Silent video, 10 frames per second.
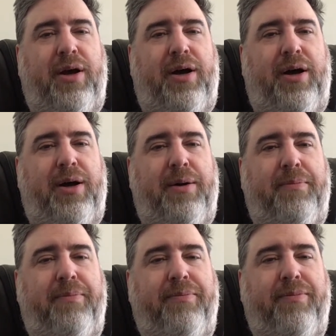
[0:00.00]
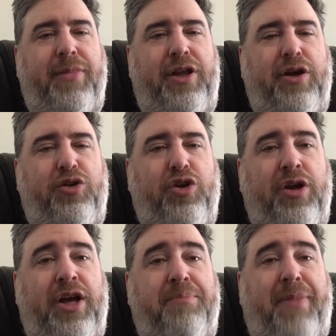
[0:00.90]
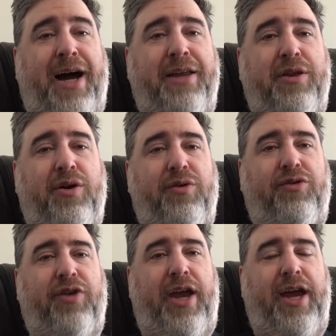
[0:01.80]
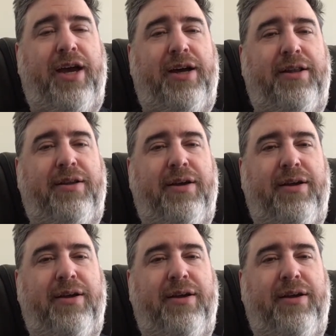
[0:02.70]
You can combine those, and